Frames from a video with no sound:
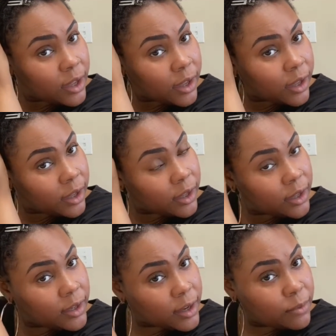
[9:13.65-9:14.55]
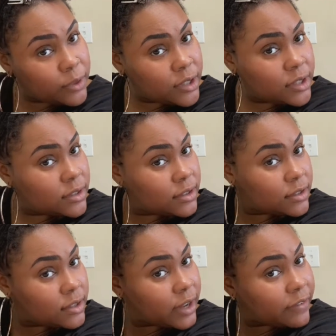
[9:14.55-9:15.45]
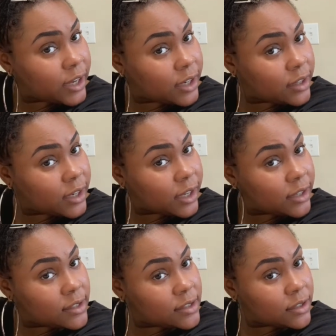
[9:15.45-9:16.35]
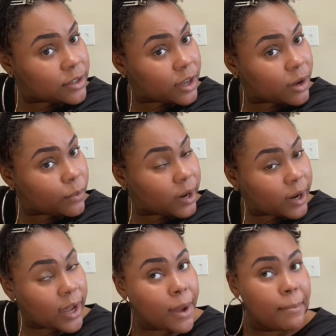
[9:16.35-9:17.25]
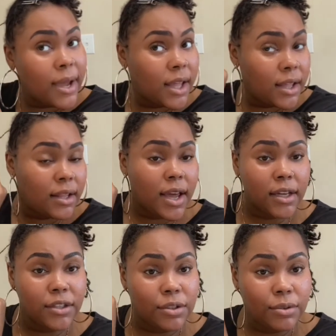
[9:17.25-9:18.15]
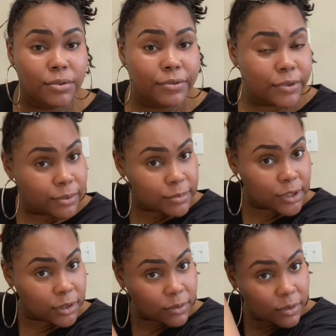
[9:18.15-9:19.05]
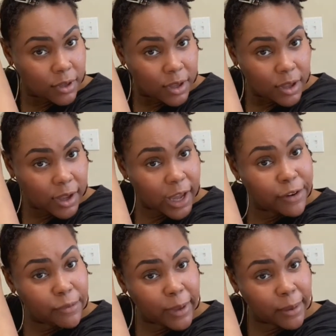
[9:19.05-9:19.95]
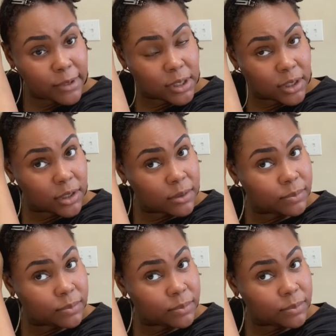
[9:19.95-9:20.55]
And I forgot that I didn't tell y'all where I got my locking tool from. So I got it from Amazon.